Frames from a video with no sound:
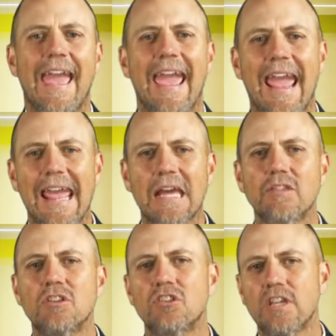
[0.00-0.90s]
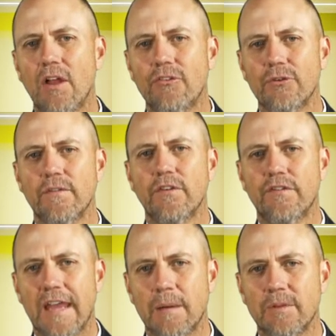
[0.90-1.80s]
and the shelter of the
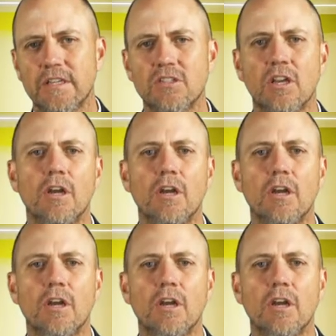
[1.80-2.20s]
families